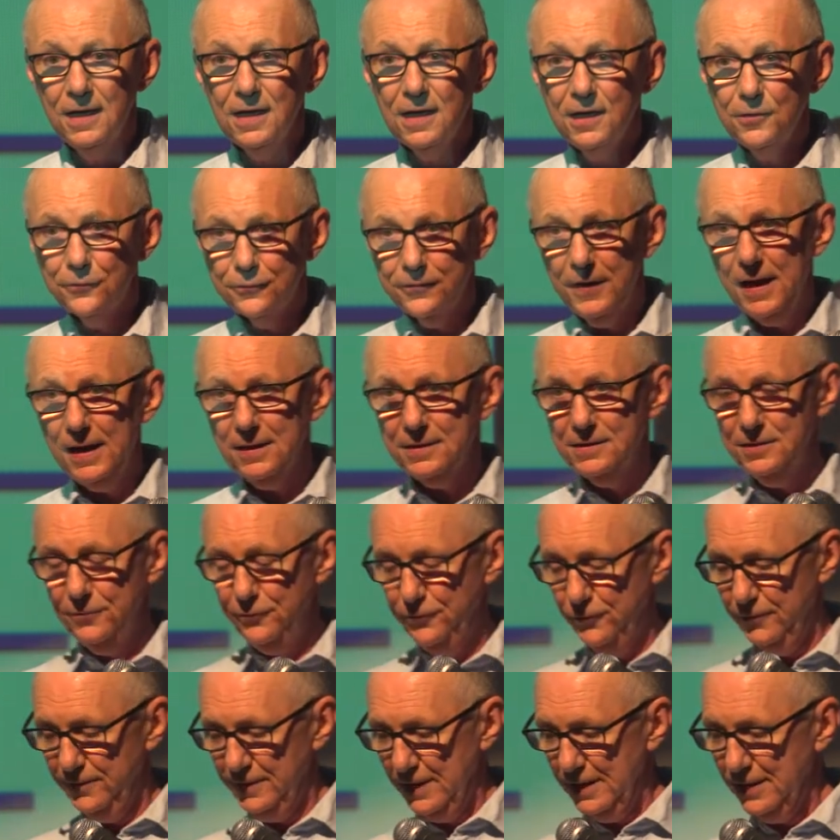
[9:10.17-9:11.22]
In fact,
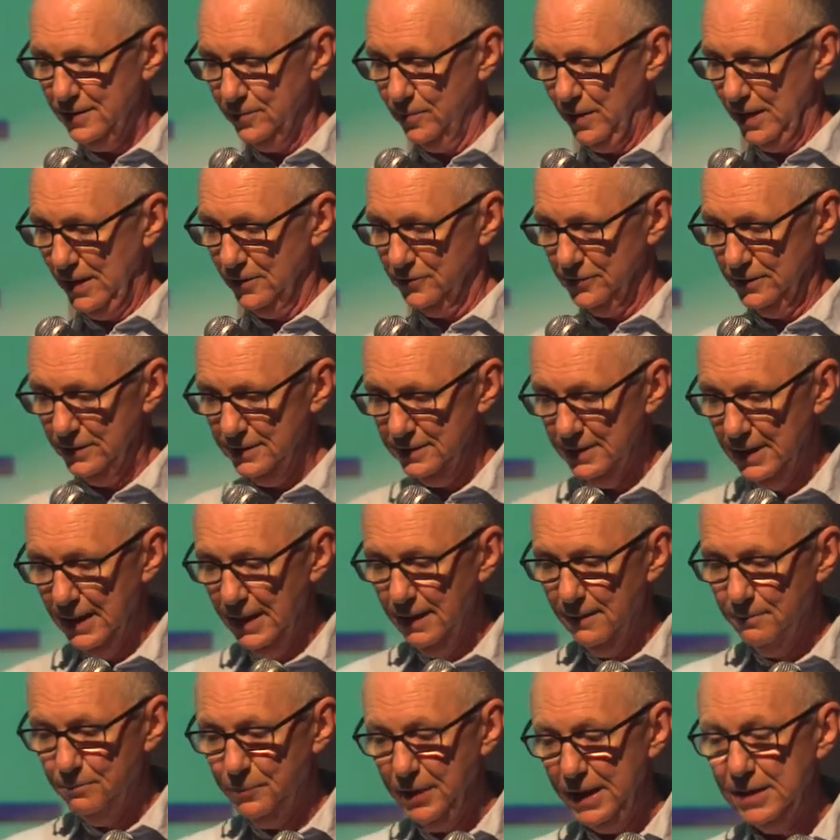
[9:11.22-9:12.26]
if you think about it,
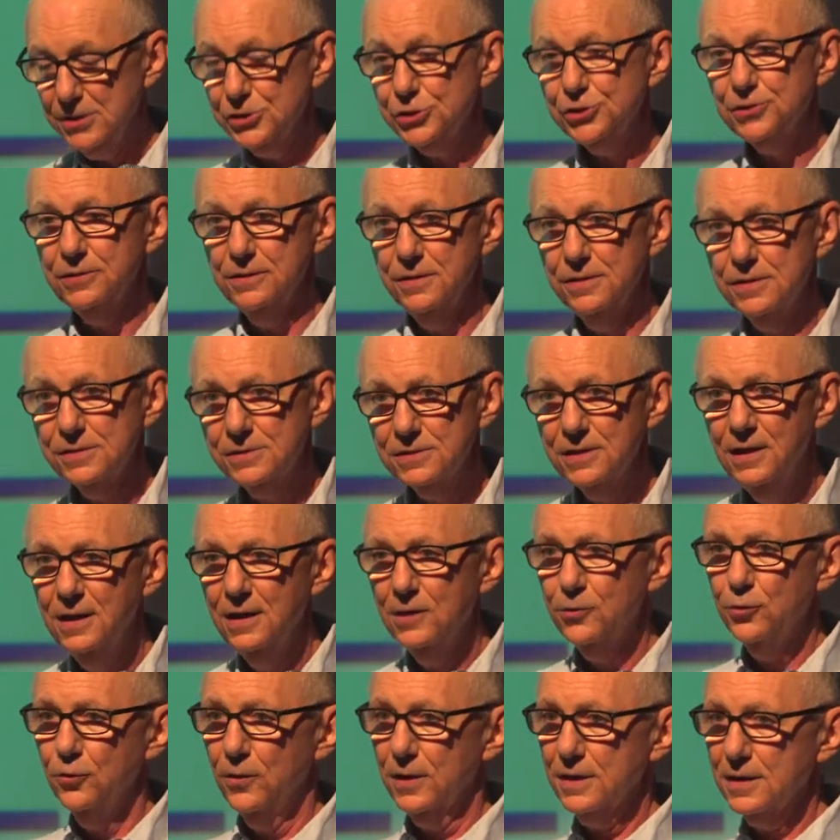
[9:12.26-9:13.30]
pensioners
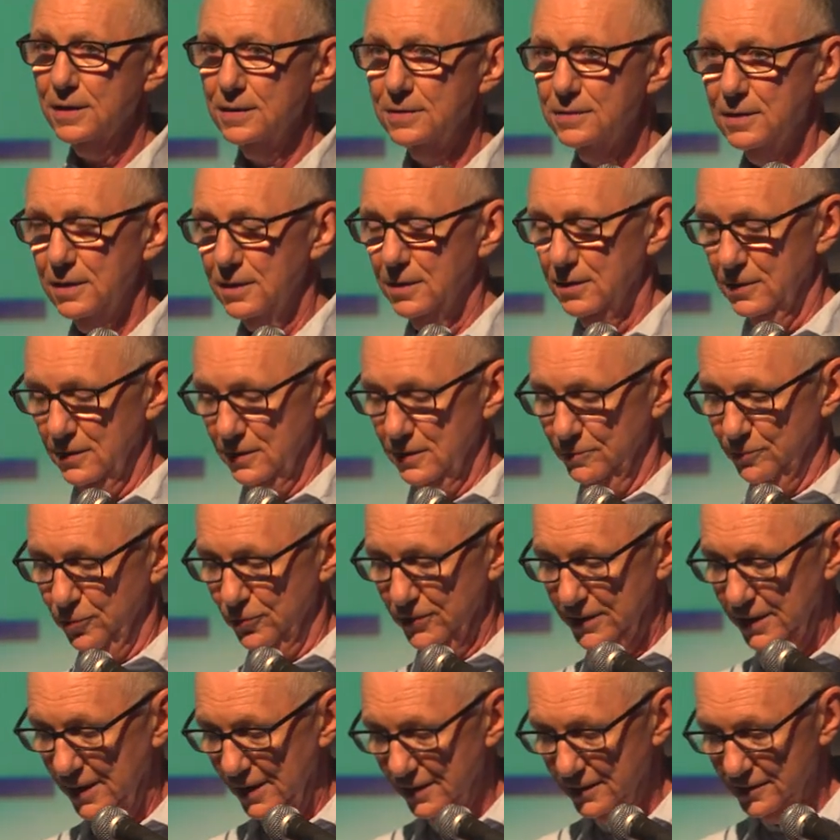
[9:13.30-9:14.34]
who are uh,
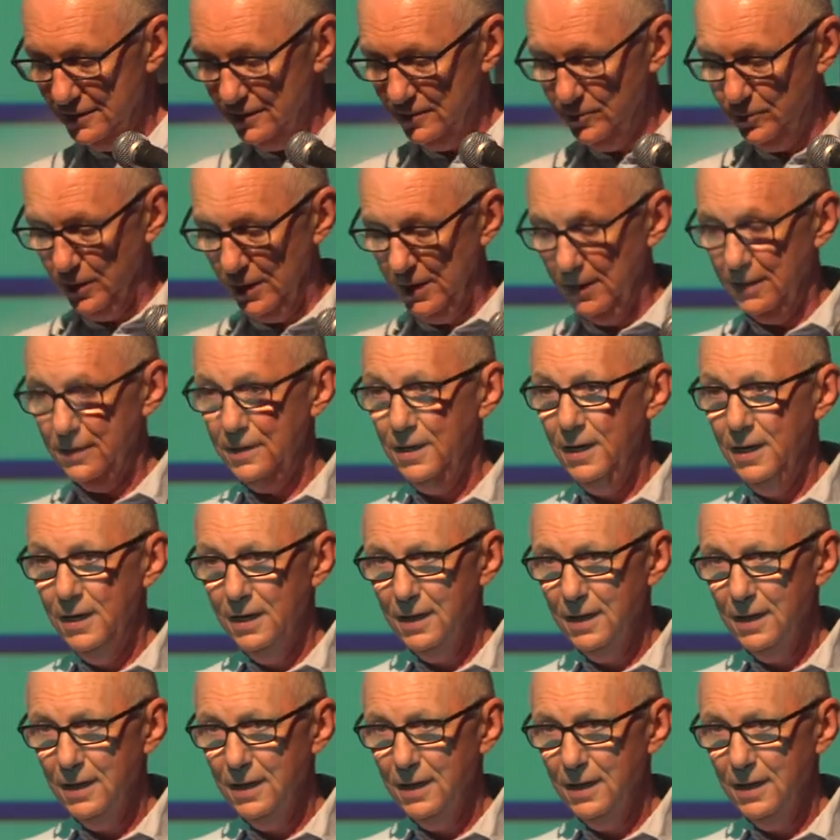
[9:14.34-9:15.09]
protected by